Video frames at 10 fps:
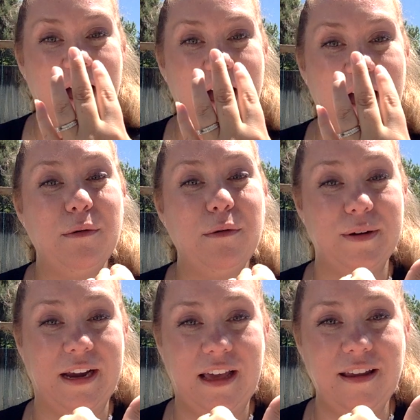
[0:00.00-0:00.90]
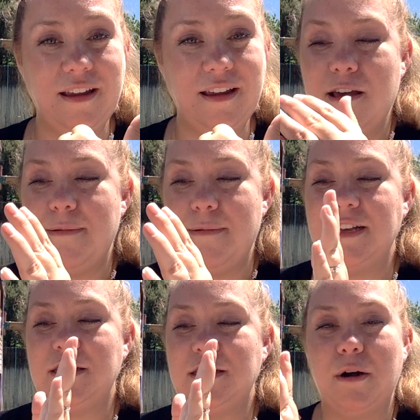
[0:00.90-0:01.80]
I will read it
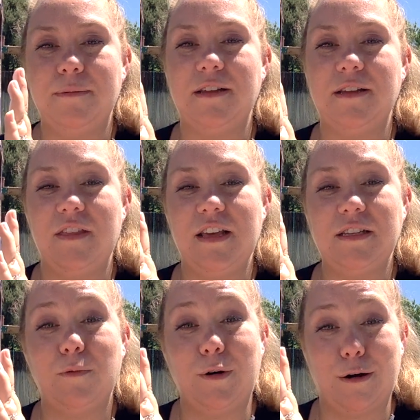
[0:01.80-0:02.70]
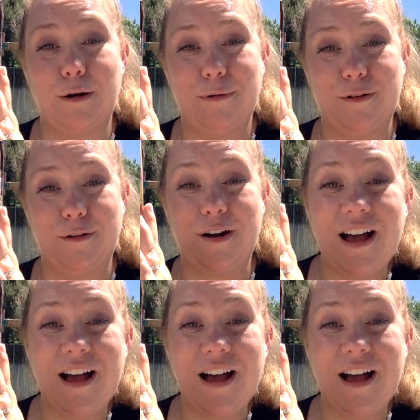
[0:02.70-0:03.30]
because the purpose of this workbook for